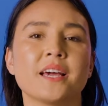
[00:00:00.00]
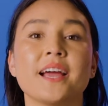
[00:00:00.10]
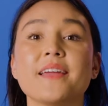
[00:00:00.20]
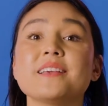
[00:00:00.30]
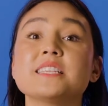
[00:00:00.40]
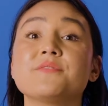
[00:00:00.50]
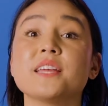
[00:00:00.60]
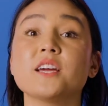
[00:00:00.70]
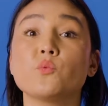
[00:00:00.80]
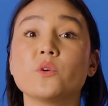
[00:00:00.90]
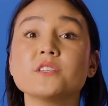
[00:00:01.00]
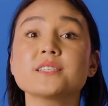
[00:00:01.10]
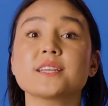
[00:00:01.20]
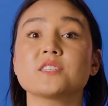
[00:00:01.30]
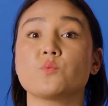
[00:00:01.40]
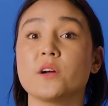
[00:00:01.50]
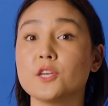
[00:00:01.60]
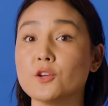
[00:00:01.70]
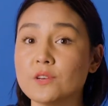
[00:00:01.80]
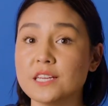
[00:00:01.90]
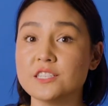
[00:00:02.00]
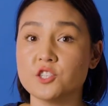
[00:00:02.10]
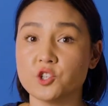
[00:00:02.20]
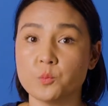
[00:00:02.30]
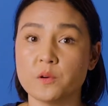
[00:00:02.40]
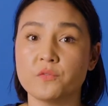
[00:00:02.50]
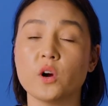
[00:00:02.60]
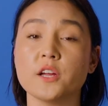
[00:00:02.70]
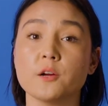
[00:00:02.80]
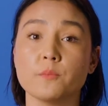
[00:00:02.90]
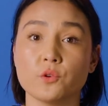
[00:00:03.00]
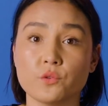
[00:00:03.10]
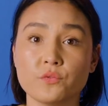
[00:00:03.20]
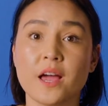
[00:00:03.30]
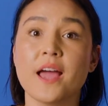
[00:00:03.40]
In this video, we'll discuss what you need to do before your move